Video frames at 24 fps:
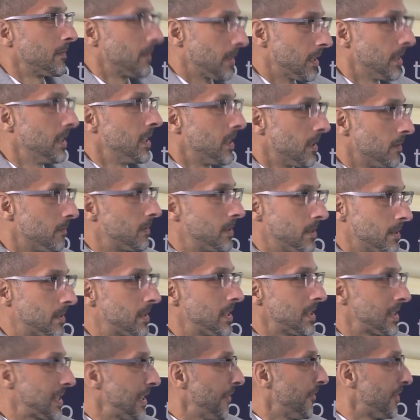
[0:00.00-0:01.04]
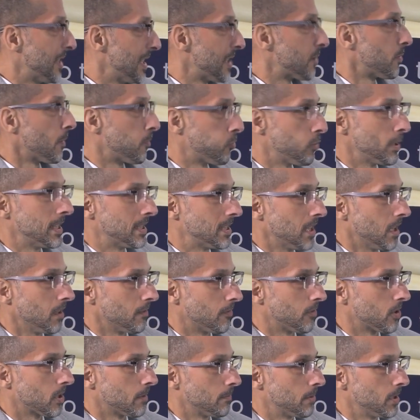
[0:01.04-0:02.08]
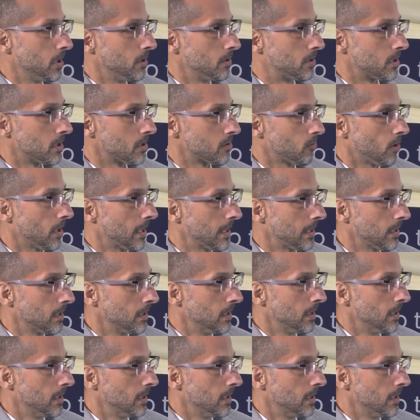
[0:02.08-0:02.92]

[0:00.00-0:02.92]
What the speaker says: the 70s were pretty dull for computers, right?